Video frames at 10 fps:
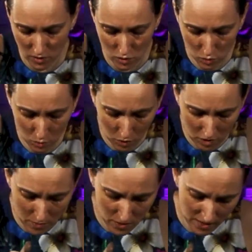don't worry
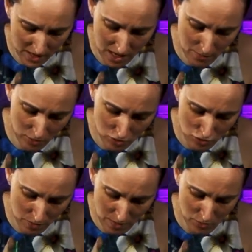about that, because
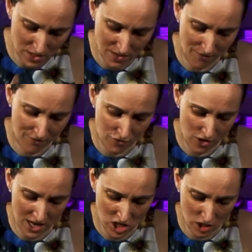remember it's
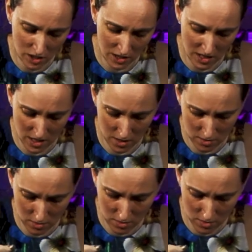fresh clay,
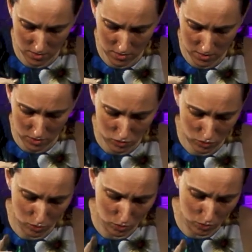
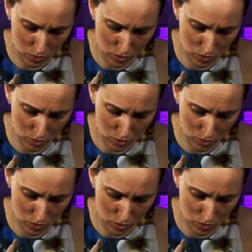so